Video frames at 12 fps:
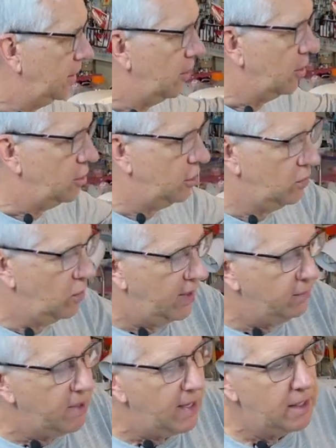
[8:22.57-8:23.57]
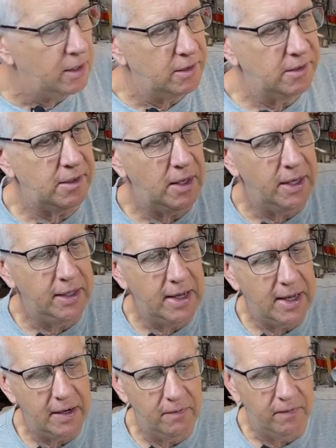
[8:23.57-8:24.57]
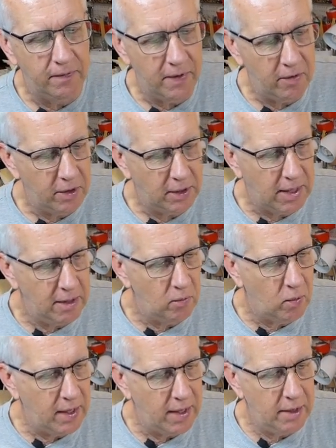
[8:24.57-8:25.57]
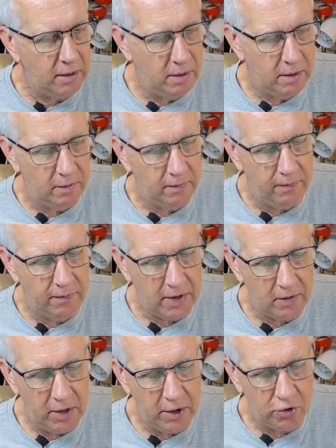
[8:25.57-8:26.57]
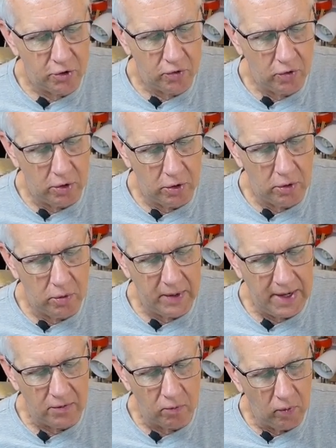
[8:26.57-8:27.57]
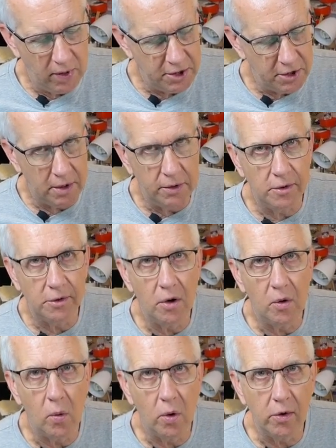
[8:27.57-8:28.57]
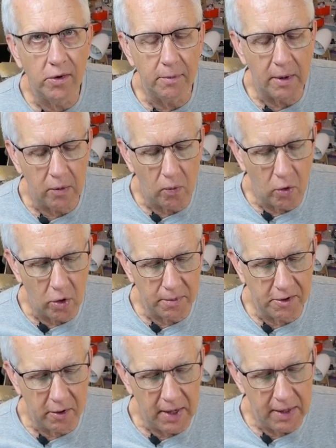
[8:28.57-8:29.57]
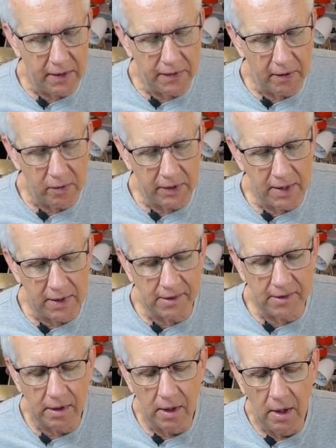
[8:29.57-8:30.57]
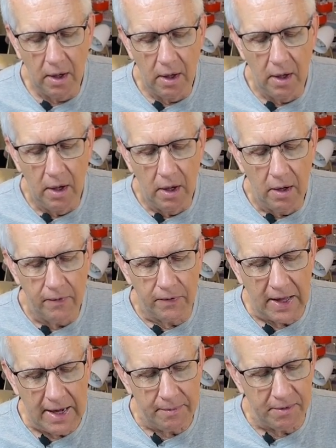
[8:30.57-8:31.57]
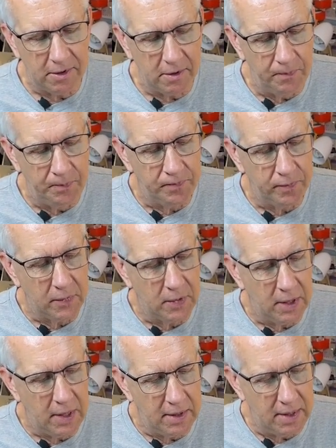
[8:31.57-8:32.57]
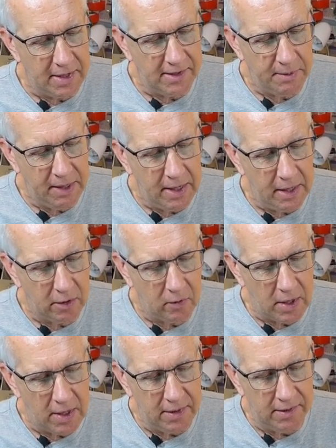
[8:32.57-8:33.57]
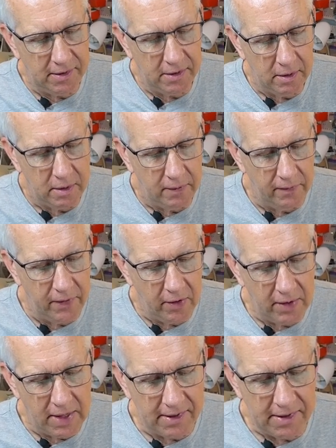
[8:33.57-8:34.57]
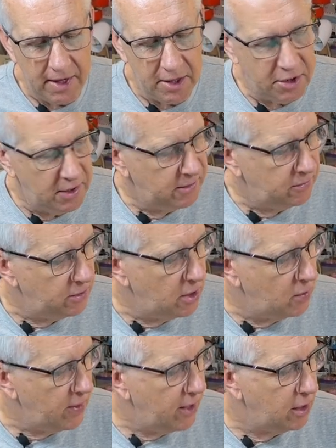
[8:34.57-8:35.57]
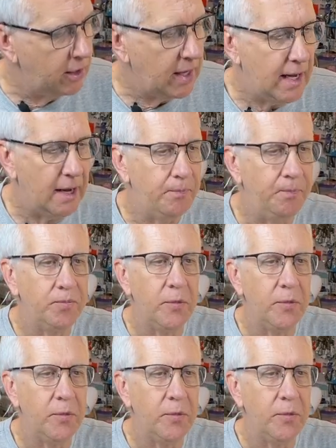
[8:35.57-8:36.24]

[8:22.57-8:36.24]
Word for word: there are two wing panels, and again, very lightweight, very true and rigid. There's no worries about warps or anything with this. Flaps, nice big ailerons, very nice hinges with no air gap.